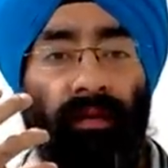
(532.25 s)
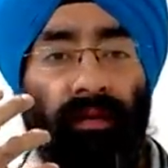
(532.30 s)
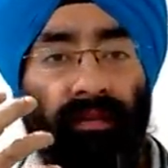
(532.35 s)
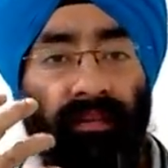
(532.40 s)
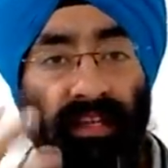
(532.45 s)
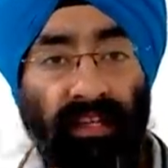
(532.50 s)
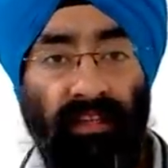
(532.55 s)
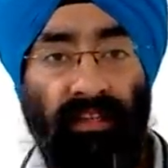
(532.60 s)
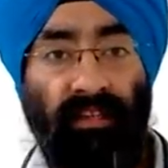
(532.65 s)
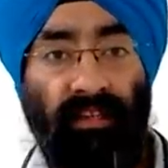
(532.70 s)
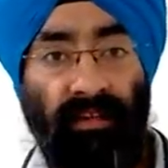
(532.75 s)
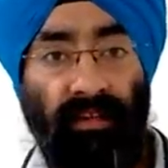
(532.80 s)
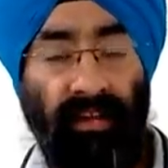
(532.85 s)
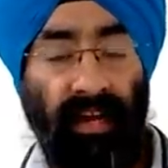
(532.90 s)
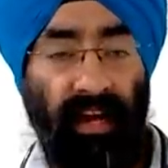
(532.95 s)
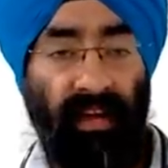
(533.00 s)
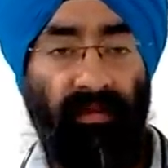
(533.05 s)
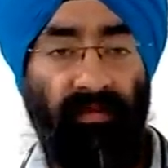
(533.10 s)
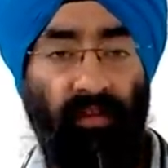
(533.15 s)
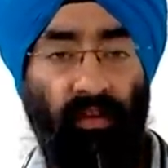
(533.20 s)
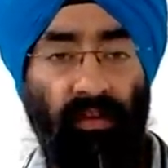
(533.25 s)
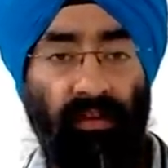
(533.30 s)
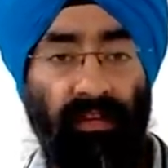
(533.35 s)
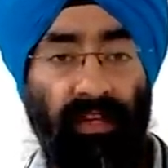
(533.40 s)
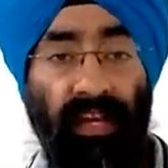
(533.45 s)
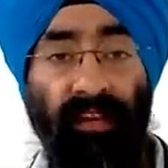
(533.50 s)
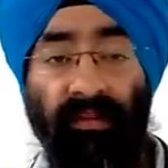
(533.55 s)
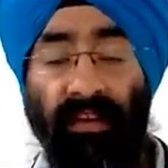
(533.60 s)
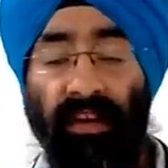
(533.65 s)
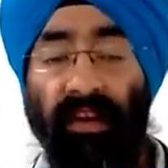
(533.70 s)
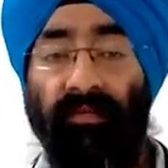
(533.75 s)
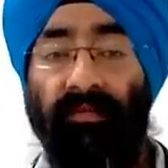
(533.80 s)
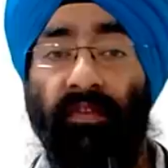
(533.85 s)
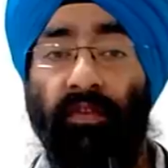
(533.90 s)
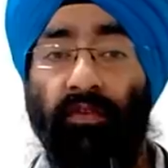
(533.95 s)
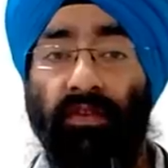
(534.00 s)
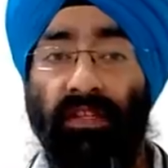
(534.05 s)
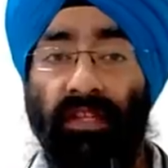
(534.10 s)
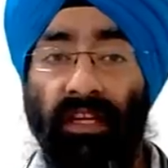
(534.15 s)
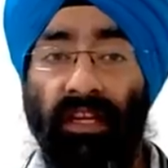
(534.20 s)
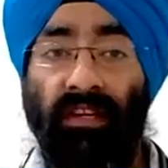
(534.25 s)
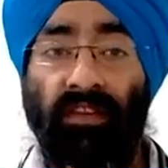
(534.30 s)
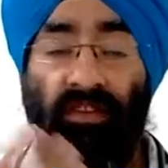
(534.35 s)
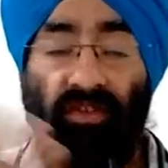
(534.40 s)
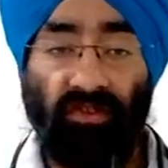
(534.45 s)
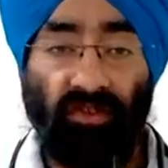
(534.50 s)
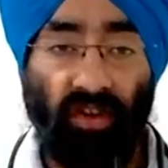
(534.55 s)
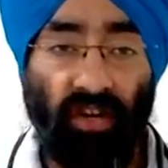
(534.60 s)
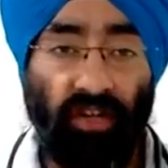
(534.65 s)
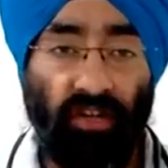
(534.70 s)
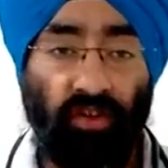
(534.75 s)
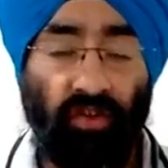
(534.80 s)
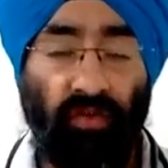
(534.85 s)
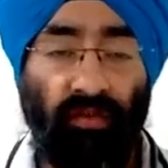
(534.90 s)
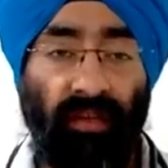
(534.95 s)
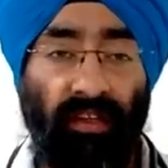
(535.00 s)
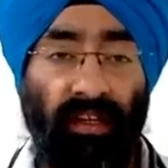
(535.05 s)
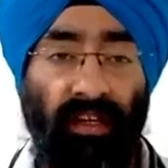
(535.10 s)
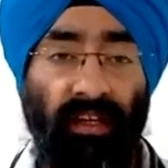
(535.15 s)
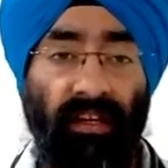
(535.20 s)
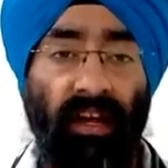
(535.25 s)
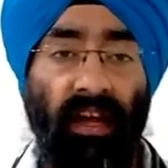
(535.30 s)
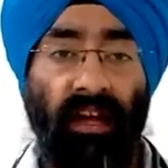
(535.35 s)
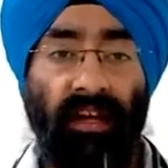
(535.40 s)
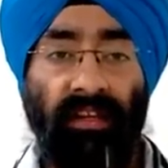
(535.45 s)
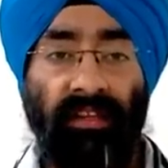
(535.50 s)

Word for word: this night falls even if you see research over it